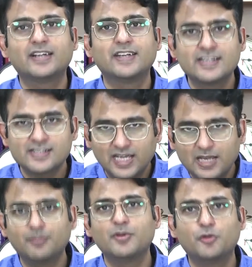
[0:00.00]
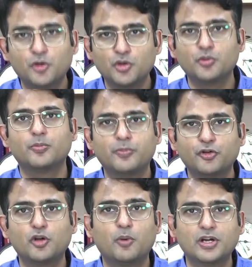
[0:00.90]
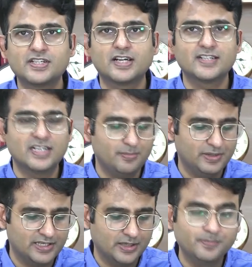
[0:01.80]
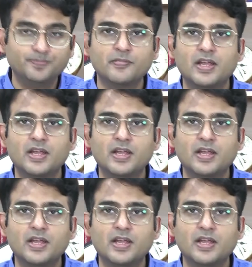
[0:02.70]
It takes time before your body starts getting built up.